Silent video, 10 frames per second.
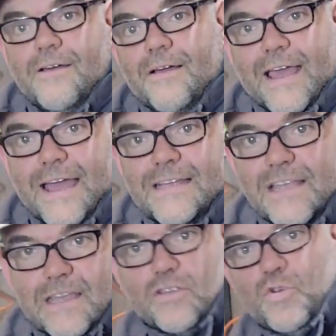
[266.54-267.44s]
Okay, so
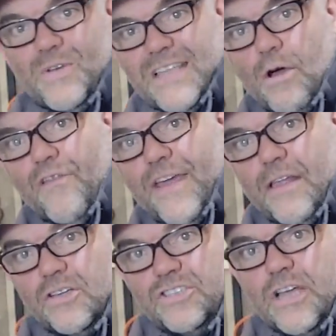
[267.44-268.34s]
you can twist it off there
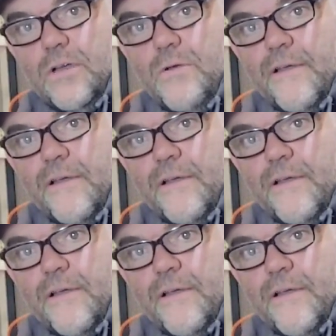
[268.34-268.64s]
like so.